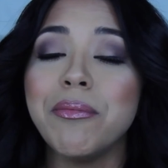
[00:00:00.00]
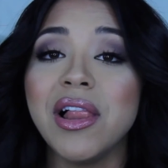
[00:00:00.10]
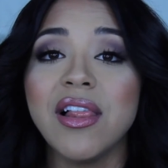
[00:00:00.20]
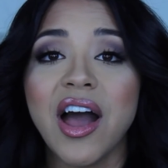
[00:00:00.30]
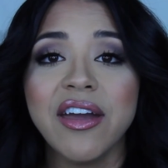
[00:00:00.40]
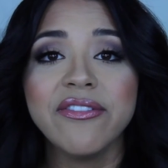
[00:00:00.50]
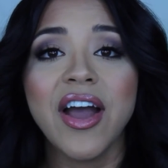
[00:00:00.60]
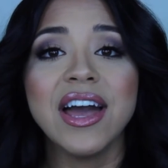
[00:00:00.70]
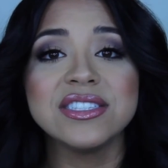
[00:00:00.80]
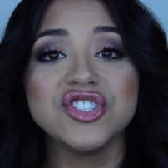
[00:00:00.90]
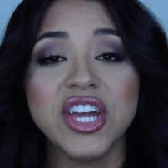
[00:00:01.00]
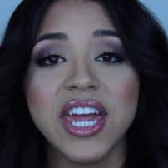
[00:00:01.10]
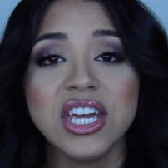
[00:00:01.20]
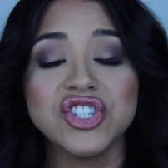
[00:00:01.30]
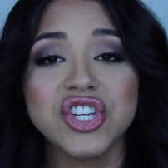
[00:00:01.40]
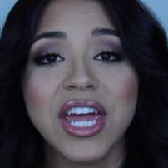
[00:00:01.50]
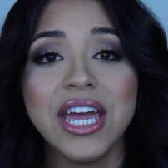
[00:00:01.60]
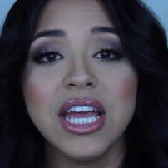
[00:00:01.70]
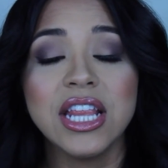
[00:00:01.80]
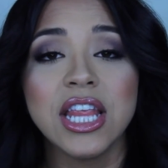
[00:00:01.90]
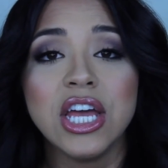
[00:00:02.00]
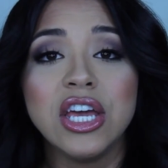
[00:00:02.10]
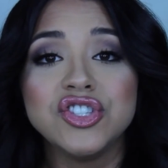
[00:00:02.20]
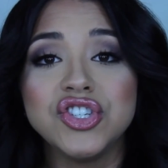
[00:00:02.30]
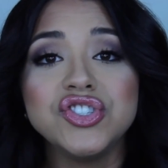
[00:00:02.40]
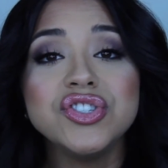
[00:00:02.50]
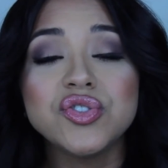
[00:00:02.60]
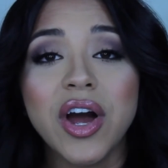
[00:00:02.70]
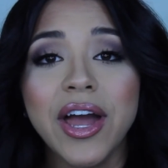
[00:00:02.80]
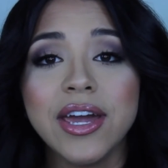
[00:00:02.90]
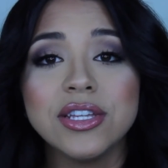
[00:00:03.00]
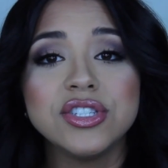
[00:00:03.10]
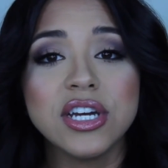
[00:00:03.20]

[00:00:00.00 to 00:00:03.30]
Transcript: My life has changed, and you should try it.